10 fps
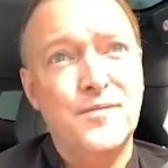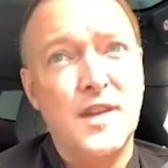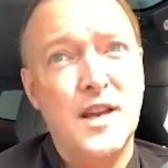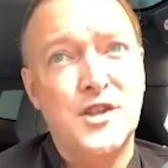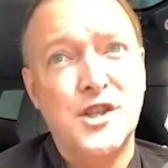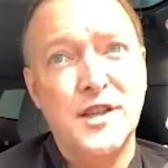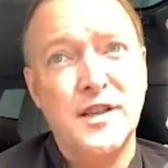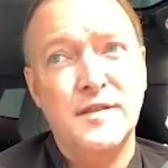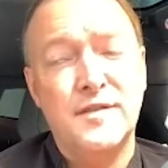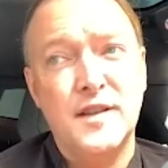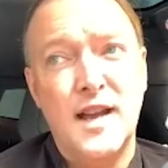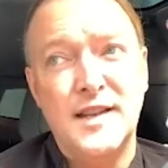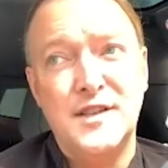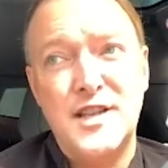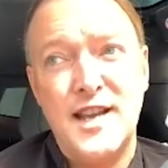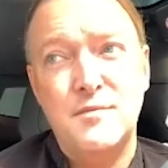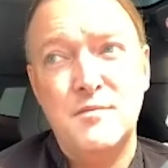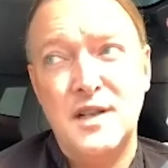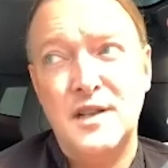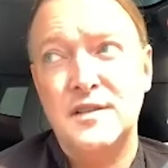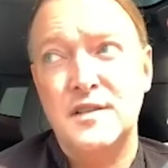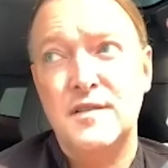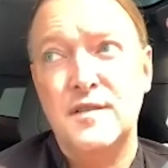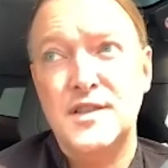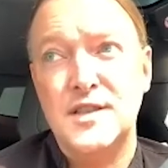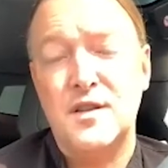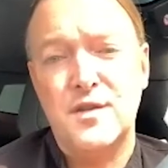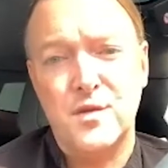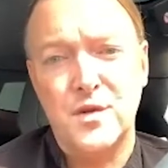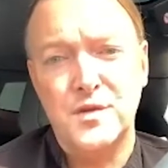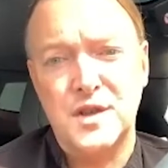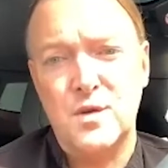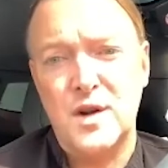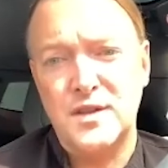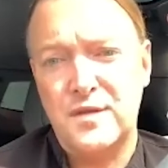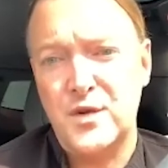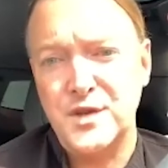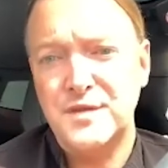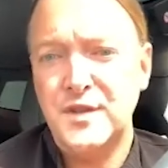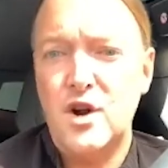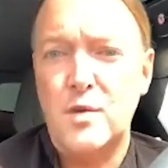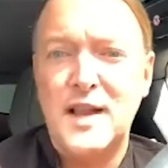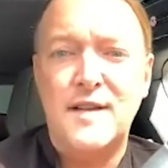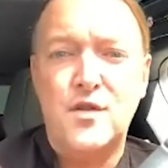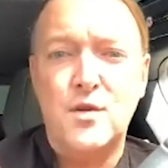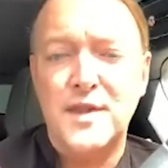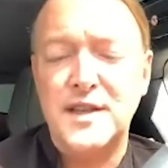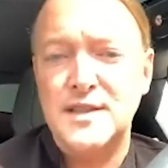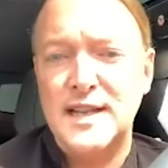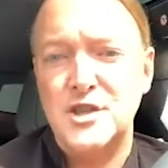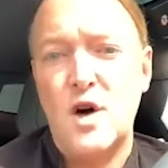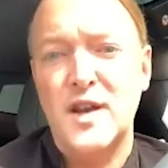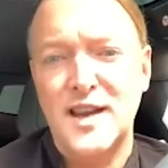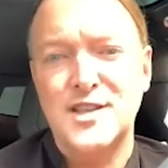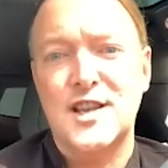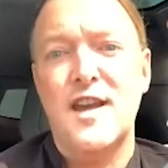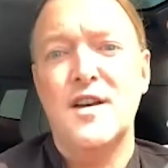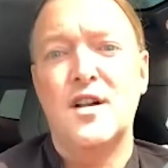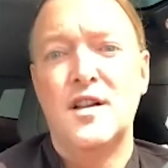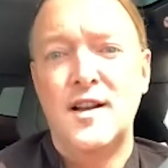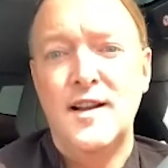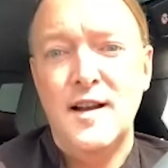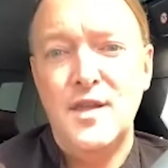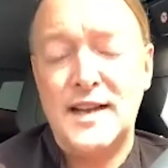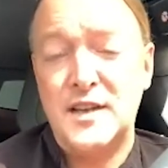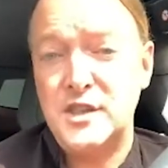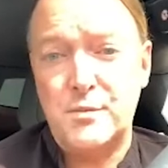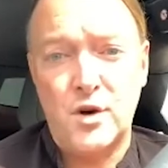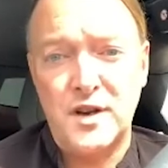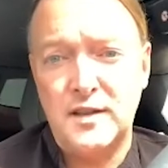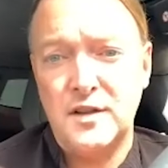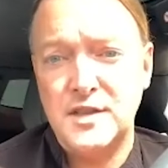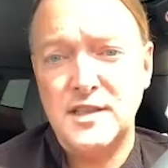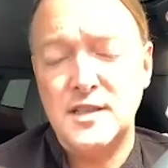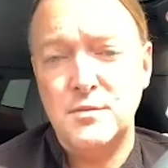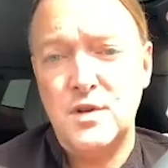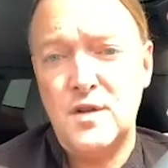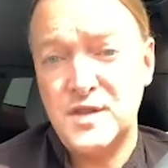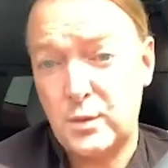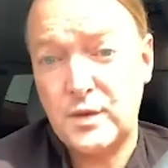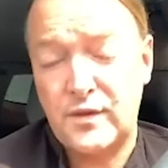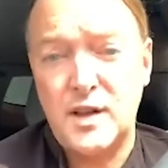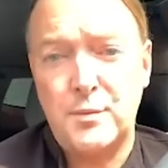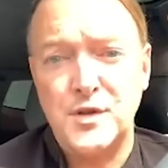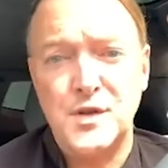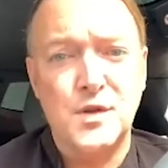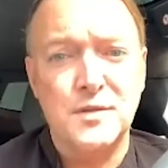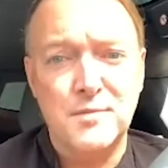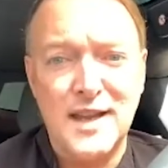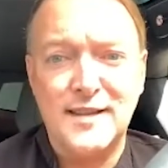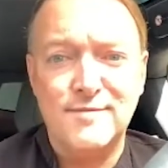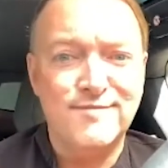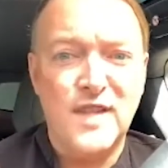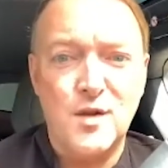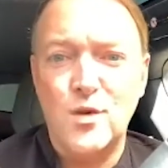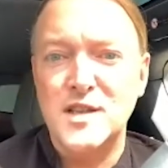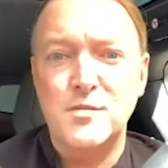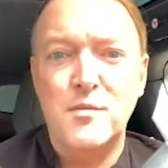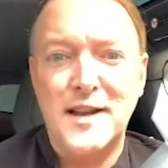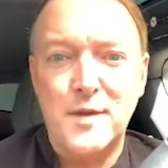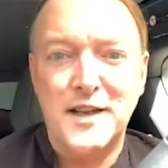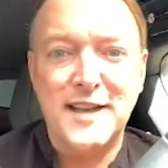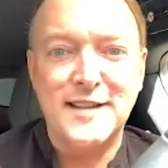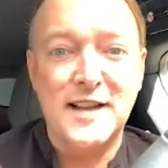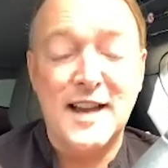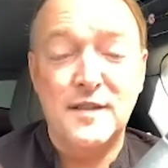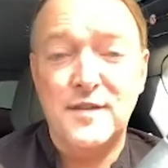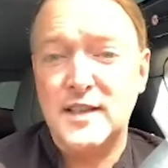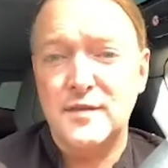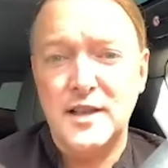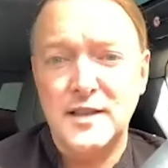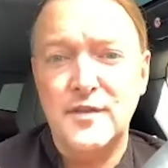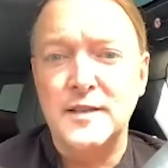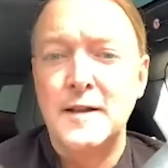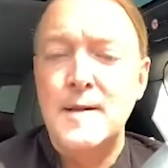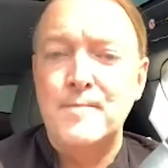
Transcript: achieve a 10 million sell-through to create the first VR platform that's of a scale that can support an ecosystem of software developers who can make a reasonable amount of money and effectively a living.